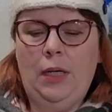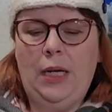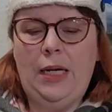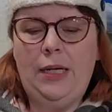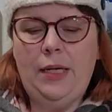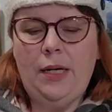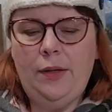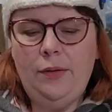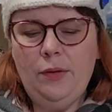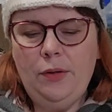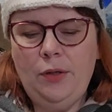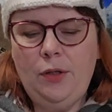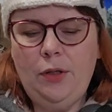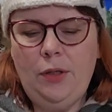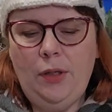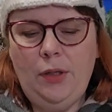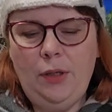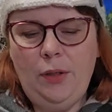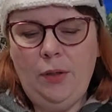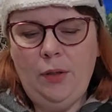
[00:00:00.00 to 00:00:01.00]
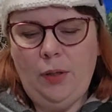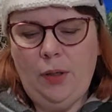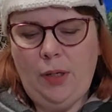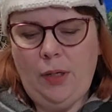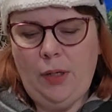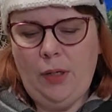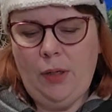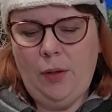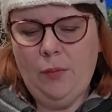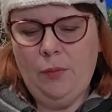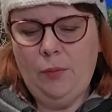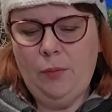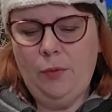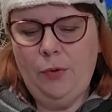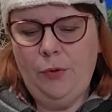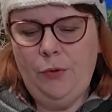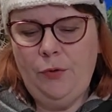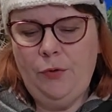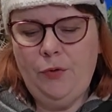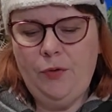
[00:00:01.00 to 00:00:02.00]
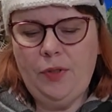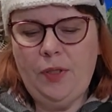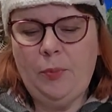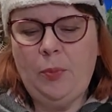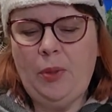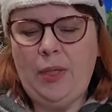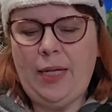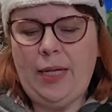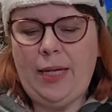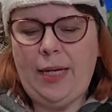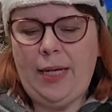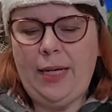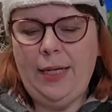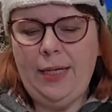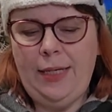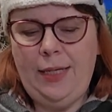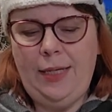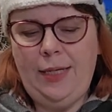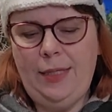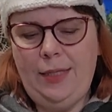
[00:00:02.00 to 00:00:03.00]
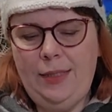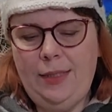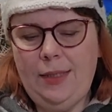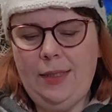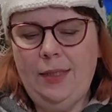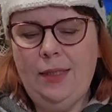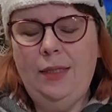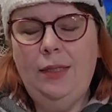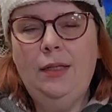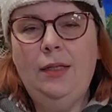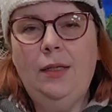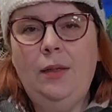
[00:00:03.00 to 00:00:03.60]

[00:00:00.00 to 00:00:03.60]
Another good roof supply is